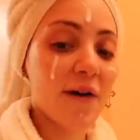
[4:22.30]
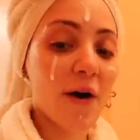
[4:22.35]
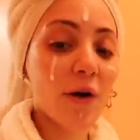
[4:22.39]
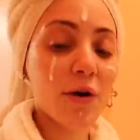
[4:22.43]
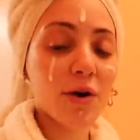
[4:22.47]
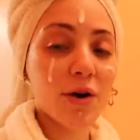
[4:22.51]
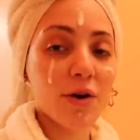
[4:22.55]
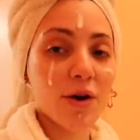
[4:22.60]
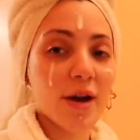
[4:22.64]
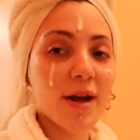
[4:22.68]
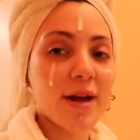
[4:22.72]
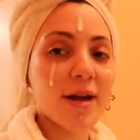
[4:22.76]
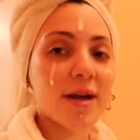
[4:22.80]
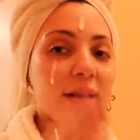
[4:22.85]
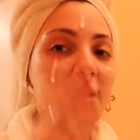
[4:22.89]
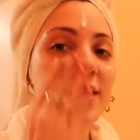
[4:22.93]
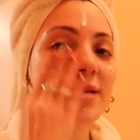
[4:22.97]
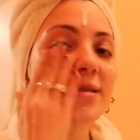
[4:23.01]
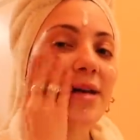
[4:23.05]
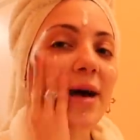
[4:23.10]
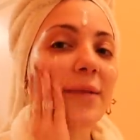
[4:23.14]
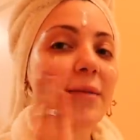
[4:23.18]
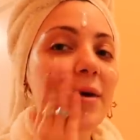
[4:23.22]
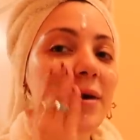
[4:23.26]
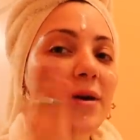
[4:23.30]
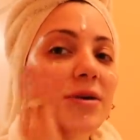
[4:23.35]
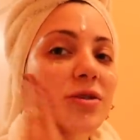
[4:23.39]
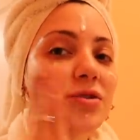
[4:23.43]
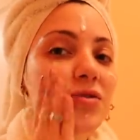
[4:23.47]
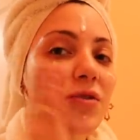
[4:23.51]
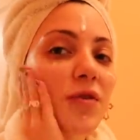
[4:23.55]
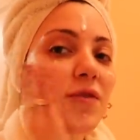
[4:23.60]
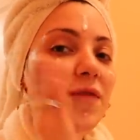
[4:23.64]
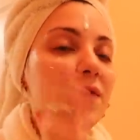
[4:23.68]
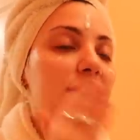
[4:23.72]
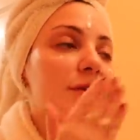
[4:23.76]
felt great because I'm a
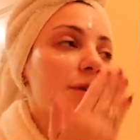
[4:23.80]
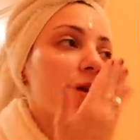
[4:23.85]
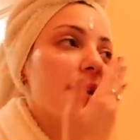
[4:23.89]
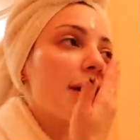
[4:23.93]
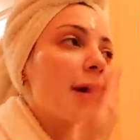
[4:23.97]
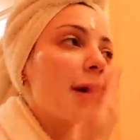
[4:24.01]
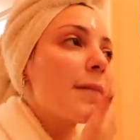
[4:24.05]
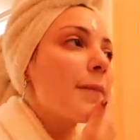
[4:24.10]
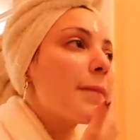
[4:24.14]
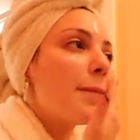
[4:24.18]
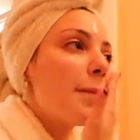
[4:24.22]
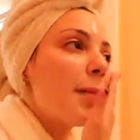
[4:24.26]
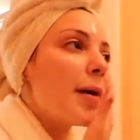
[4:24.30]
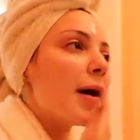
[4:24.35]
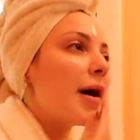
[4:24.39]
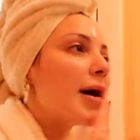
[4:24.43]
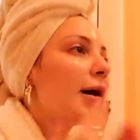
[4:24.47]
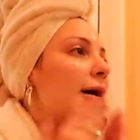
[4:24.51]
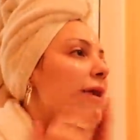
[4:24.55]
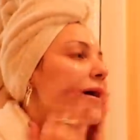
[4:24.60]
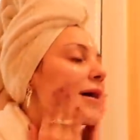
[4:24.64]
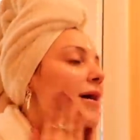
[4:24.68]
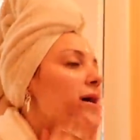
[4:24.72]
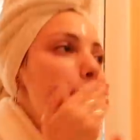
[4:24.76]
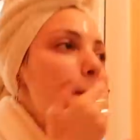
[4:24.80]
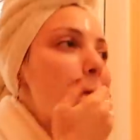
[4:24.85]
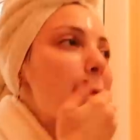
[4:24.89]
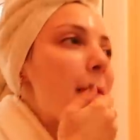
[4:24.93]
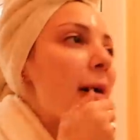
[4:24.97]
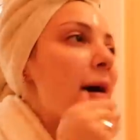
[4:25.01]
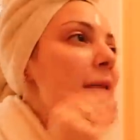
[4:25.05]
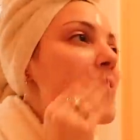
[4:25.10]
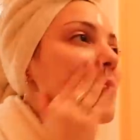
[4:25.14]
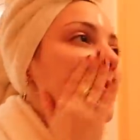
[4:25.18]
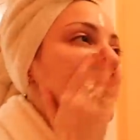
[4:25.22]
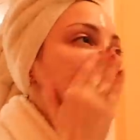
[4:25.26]
control freak, but
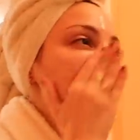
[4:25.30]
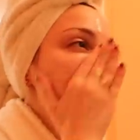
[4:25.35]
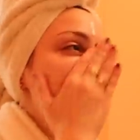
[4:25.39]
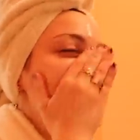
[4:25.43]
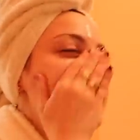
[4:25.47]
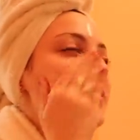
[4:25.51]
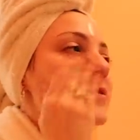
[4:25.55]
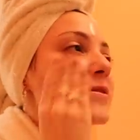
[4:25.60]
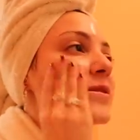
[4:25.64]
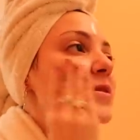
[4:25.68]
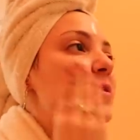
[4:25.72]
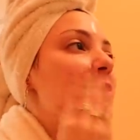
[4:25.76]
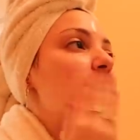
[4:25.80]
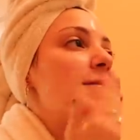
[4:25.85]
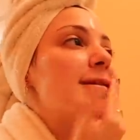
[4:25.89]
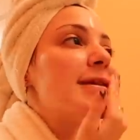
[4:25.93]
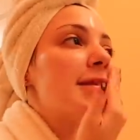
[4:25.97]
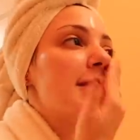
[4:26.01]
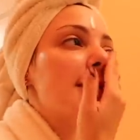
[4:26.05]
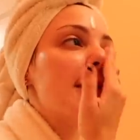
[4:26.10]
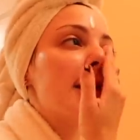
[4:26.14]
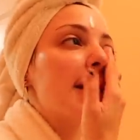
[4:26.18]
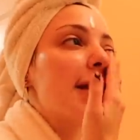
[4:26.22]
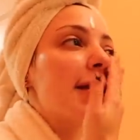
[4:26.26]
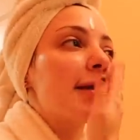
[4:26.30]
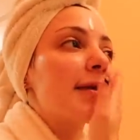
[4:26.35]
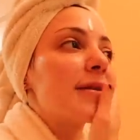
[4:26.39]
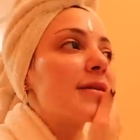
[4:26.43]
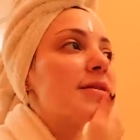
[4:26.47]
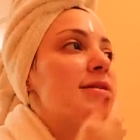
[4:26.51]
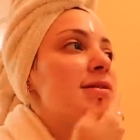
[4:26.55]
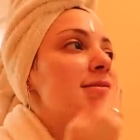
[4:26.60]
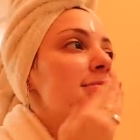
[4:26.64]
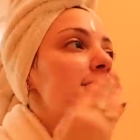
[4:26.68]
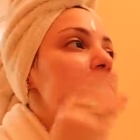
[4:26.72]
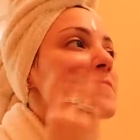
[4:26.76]
I wasn't doing
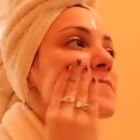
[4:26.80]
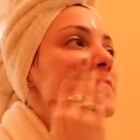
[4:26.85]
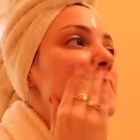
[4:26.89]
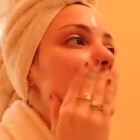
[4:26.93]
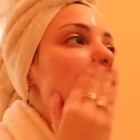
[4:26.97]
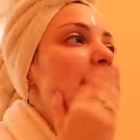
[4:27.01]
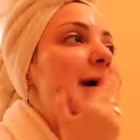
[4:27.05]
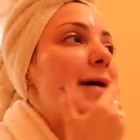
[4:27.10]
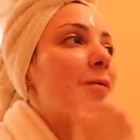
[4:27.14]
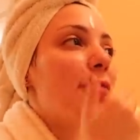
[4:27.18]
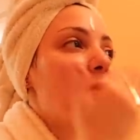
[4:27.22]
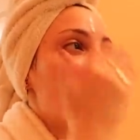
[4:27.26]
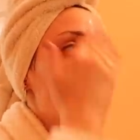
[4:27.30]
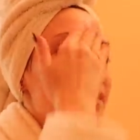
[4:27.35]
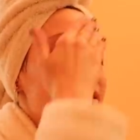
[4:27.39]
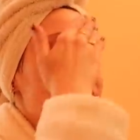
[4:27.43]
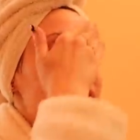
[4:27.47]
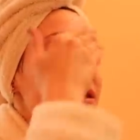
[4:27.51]
things I wanted